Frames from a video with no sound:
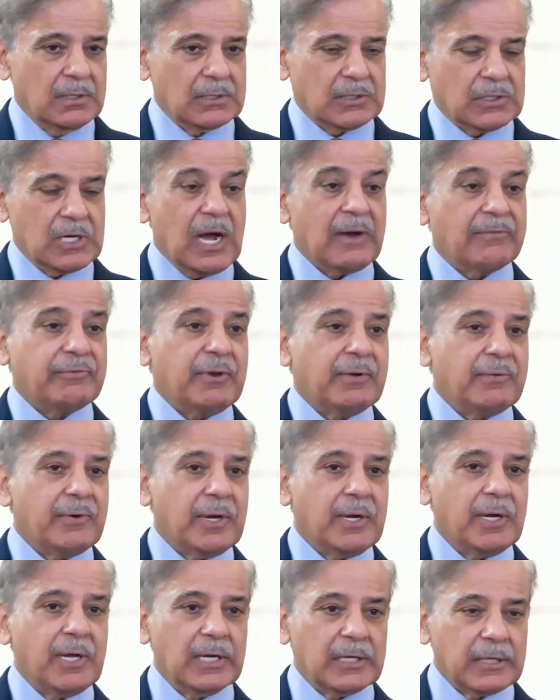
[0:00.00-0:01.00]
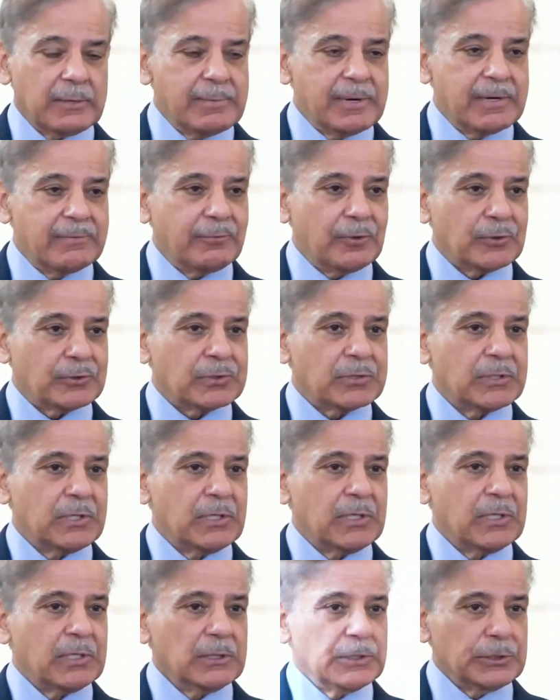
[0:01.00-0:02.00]
staff level agreement was
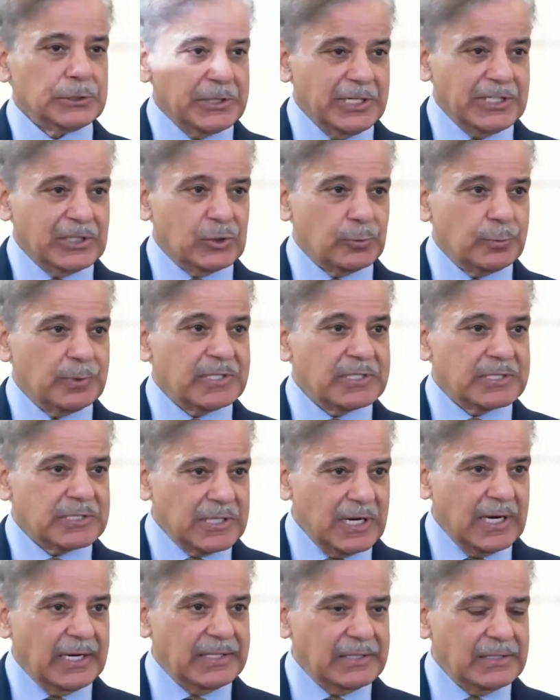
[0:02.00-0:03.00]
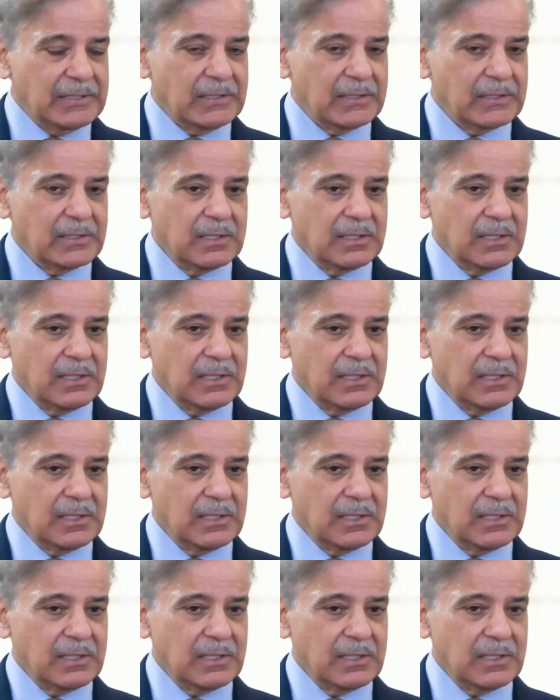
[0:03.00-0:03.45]
yet to be signed,